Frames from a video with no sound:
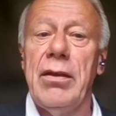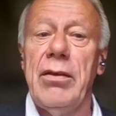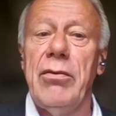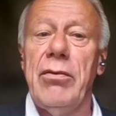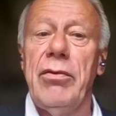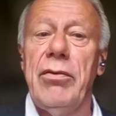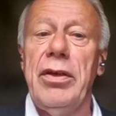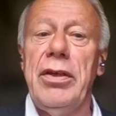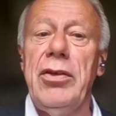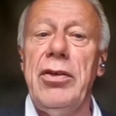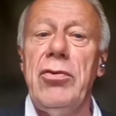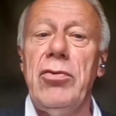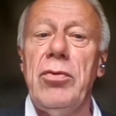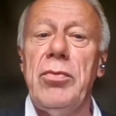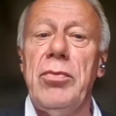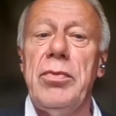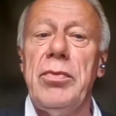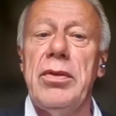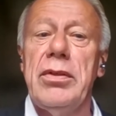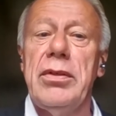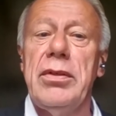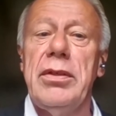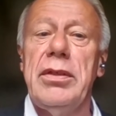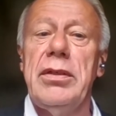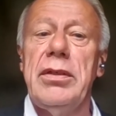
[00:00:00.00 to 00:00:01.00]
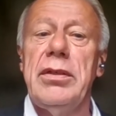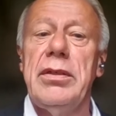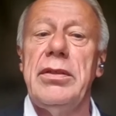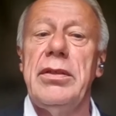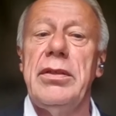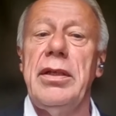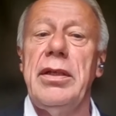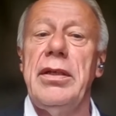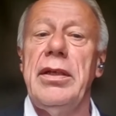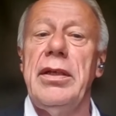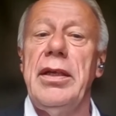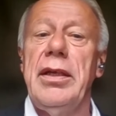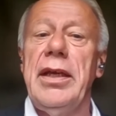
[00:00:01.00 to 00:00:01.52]
Renewable
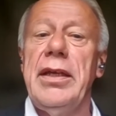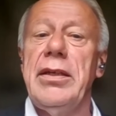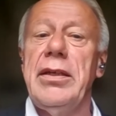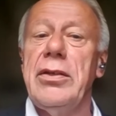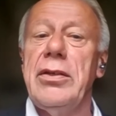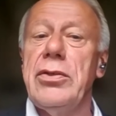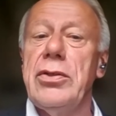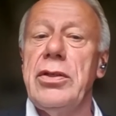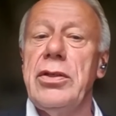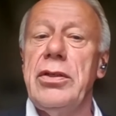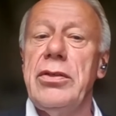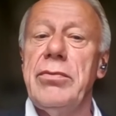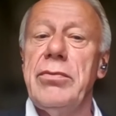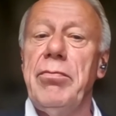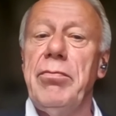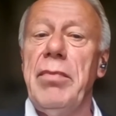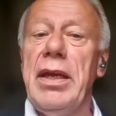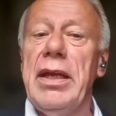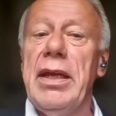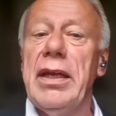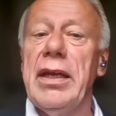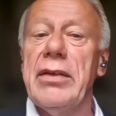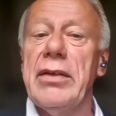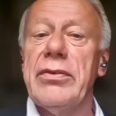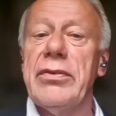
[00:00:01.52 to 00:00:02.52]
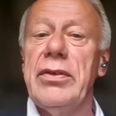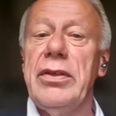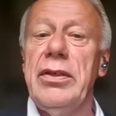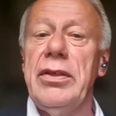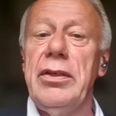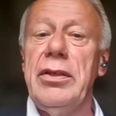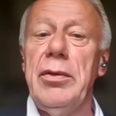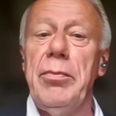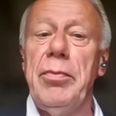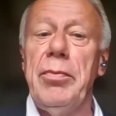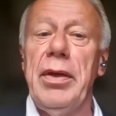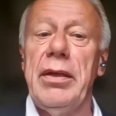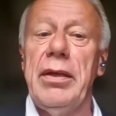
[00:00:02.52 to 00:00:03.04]
energies make us
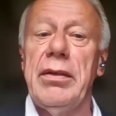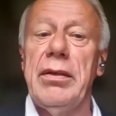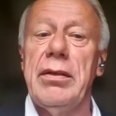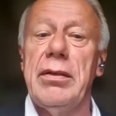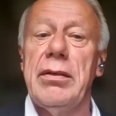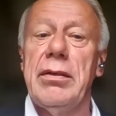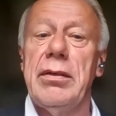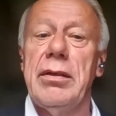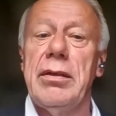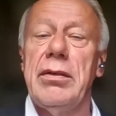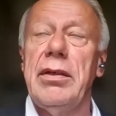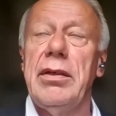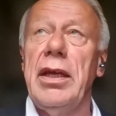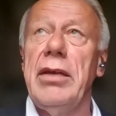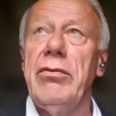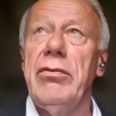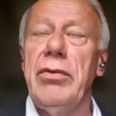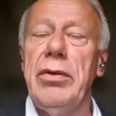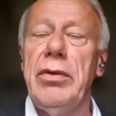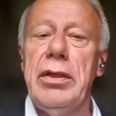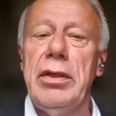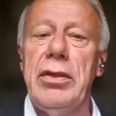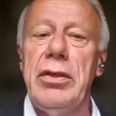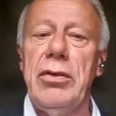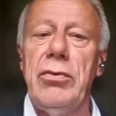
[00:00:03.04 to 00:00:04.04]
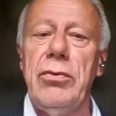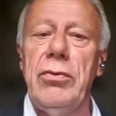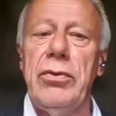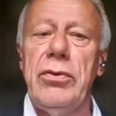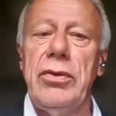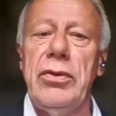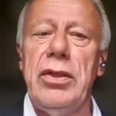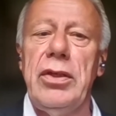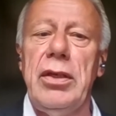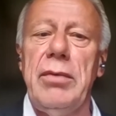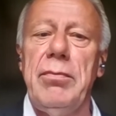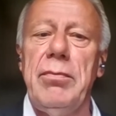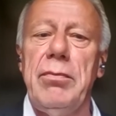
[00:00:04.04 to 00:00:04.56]
independent. They reduce
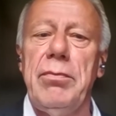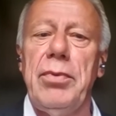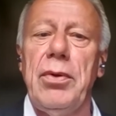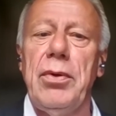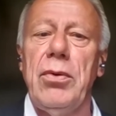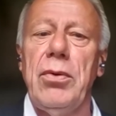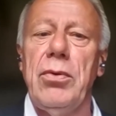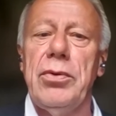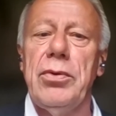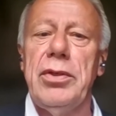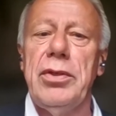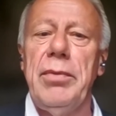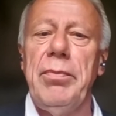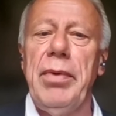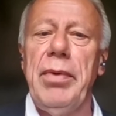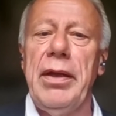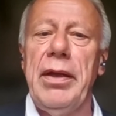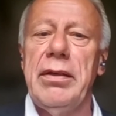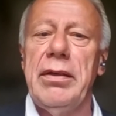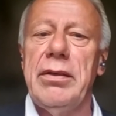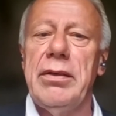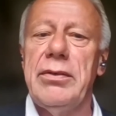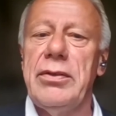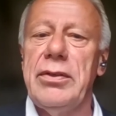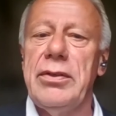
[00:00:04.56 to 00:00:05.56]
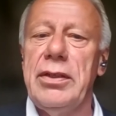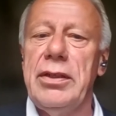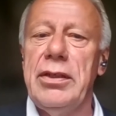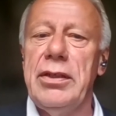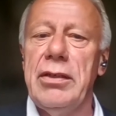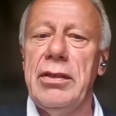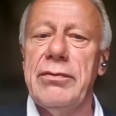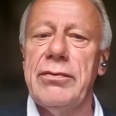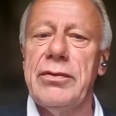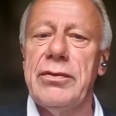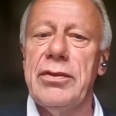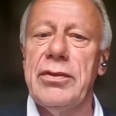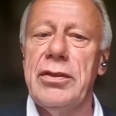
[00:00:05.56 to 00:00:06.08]
the import dependency
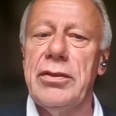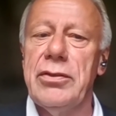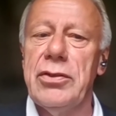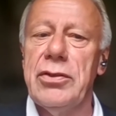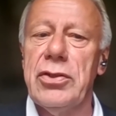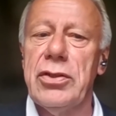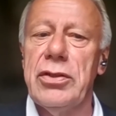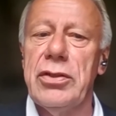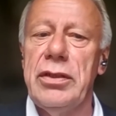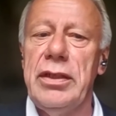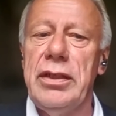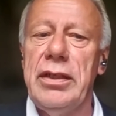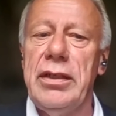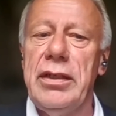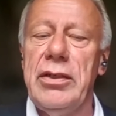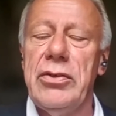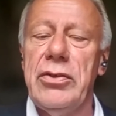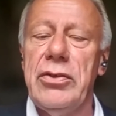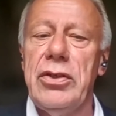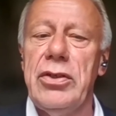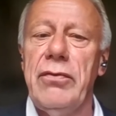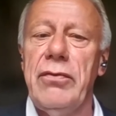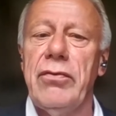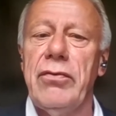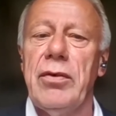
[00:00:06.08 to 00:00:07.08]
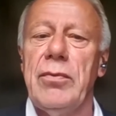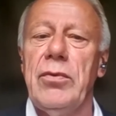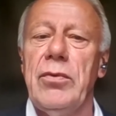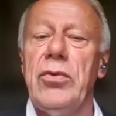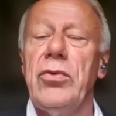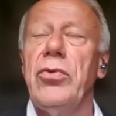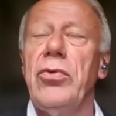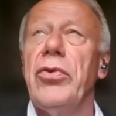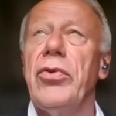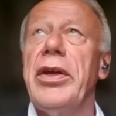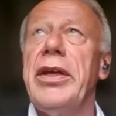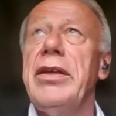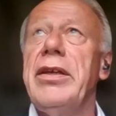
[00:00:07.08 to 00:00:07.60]
of traditional energy
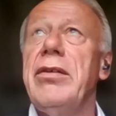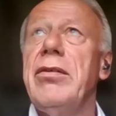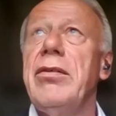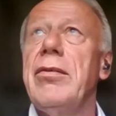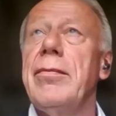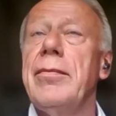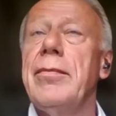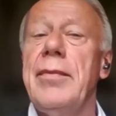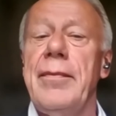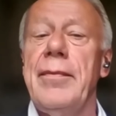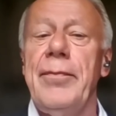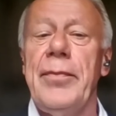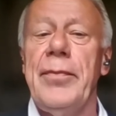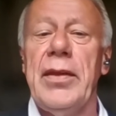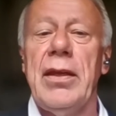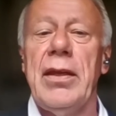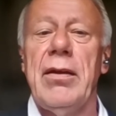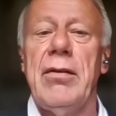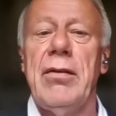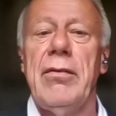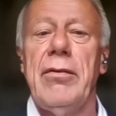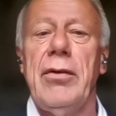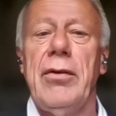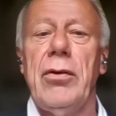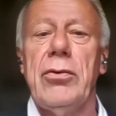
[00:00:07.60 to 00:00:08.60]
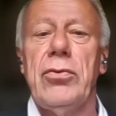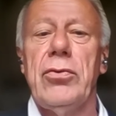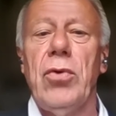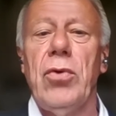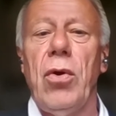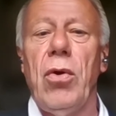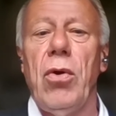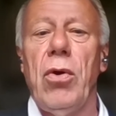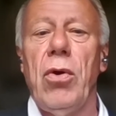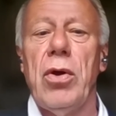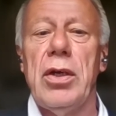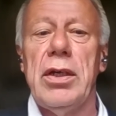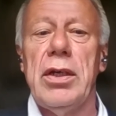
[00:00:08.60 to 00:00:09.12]
from uranium to
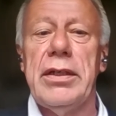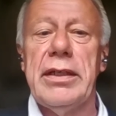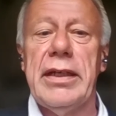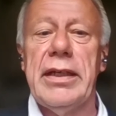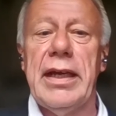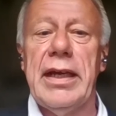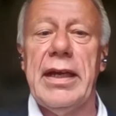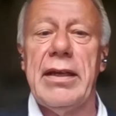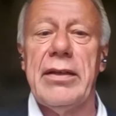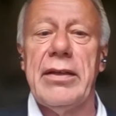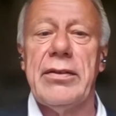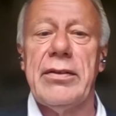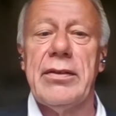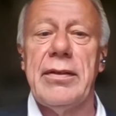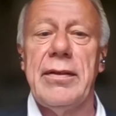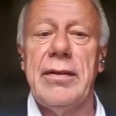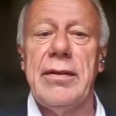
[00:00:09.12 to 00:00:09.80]
oil and gas.